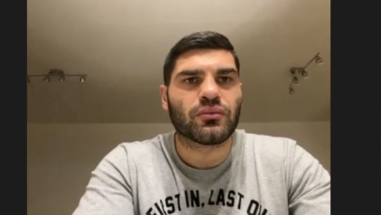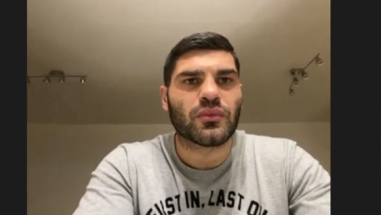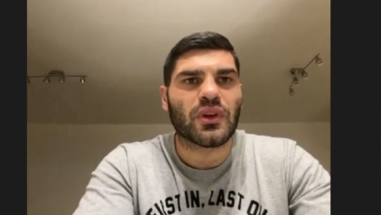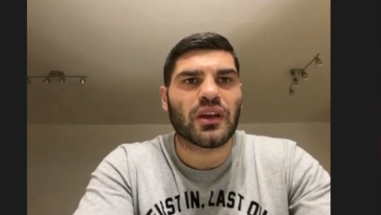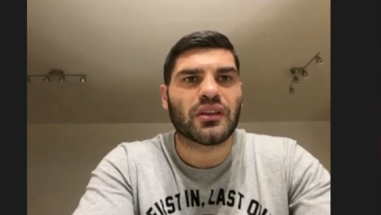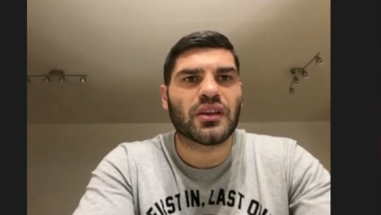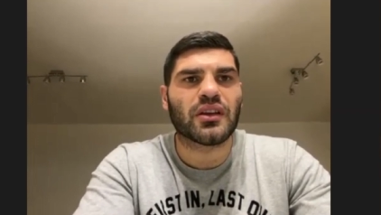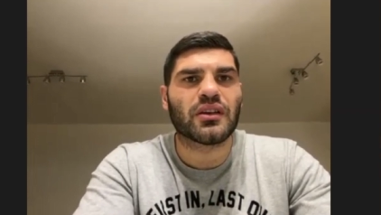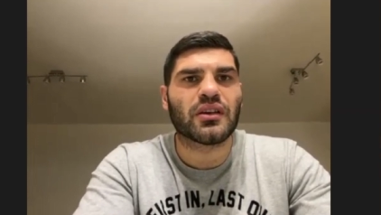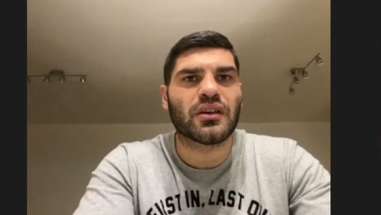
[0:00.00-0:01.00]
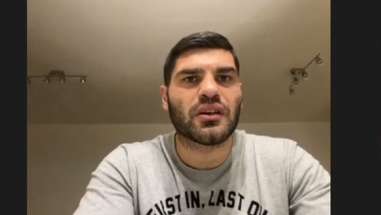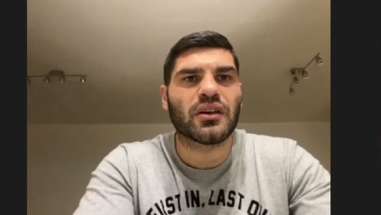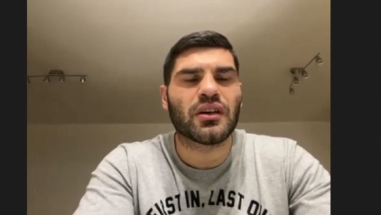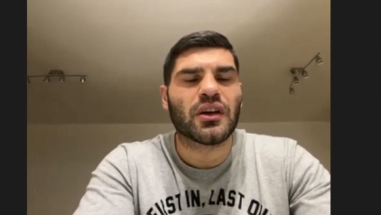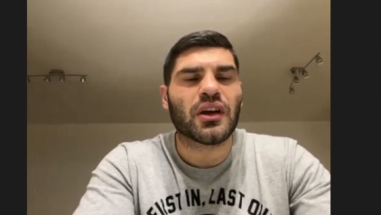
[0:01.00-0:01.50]
I think
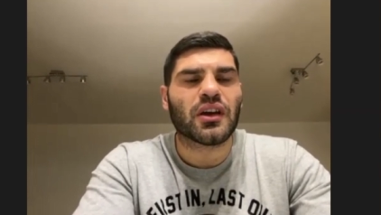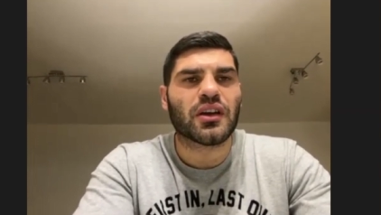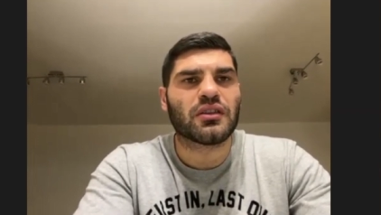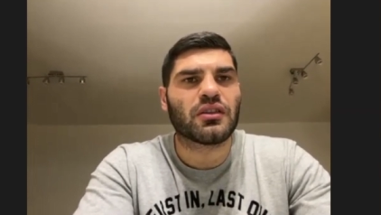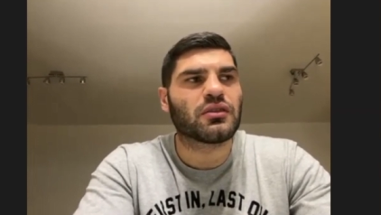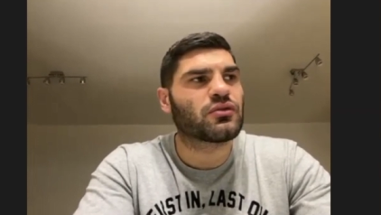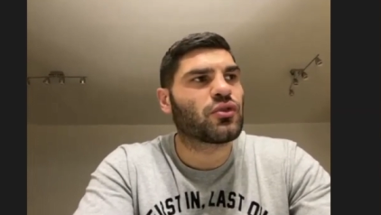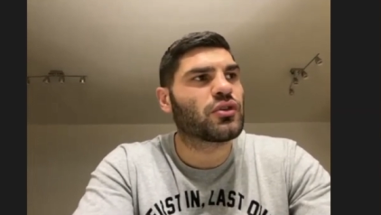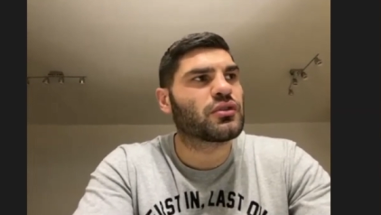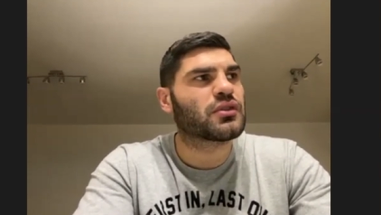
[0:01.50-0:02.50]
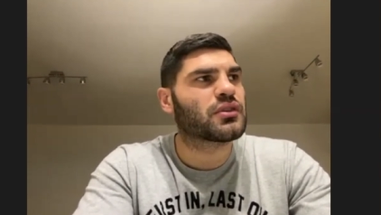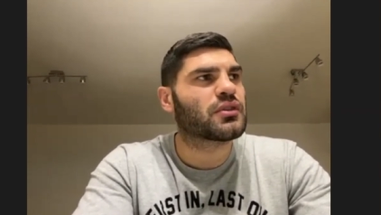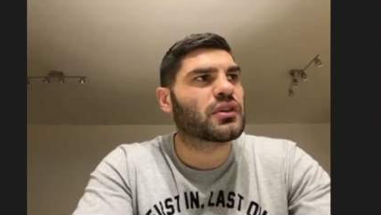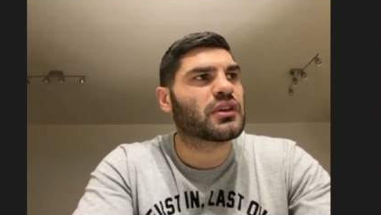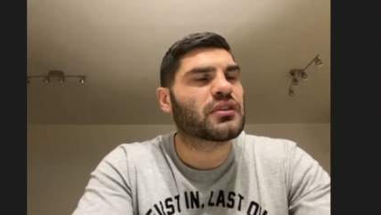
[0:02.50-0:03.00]
uh, he don't want
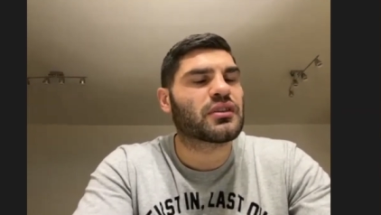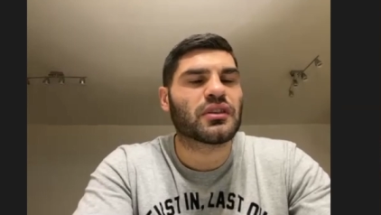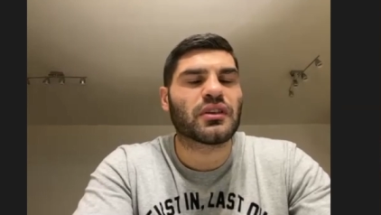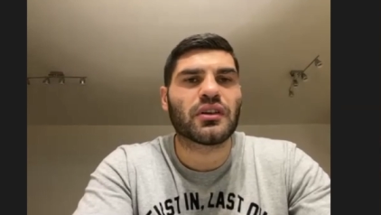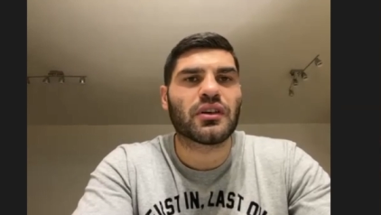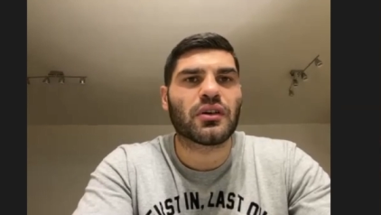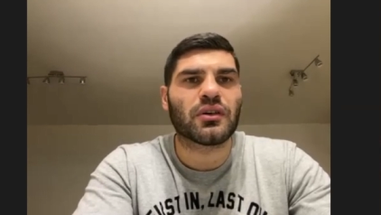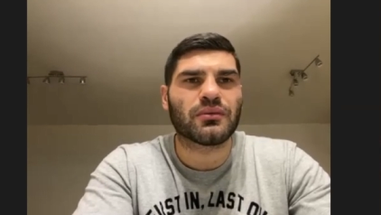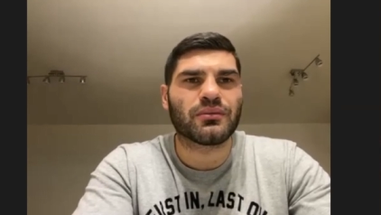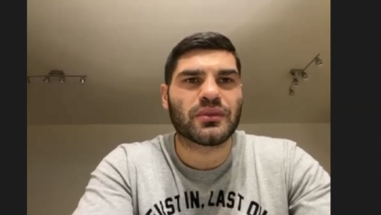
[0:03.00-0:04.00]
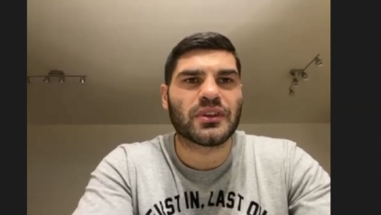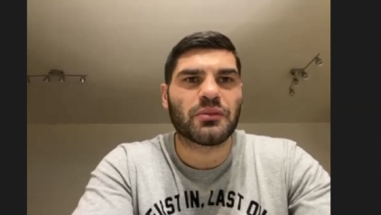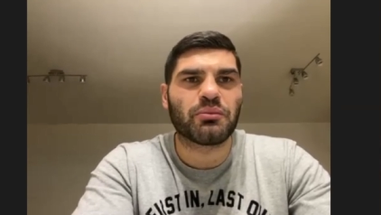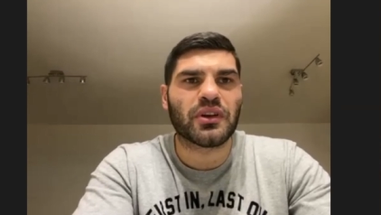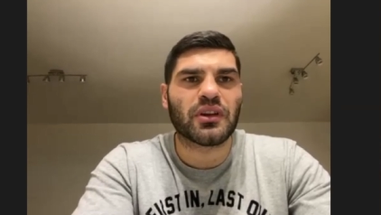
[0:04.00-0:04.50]
it uh,
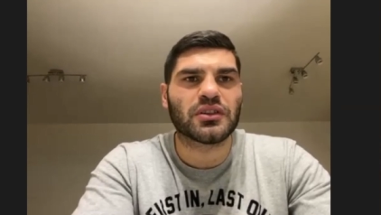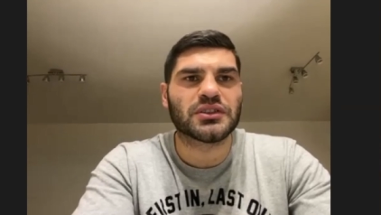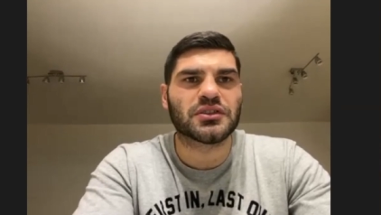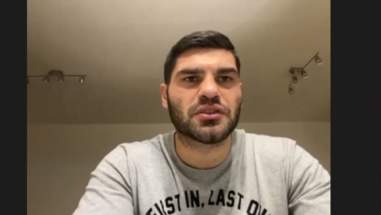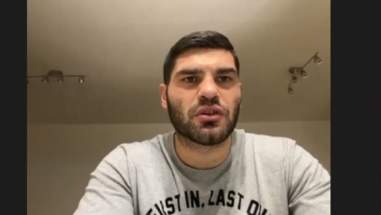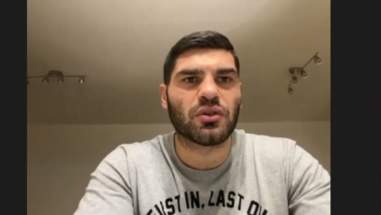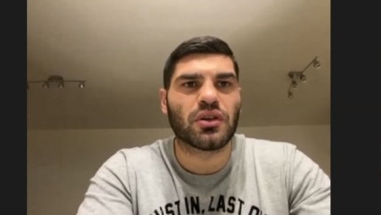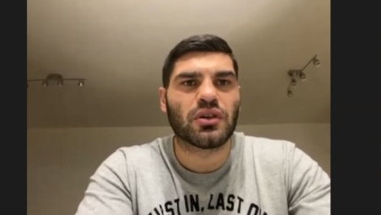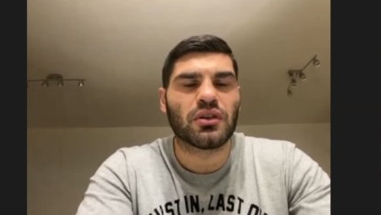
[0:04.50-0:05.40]
deep in his soul,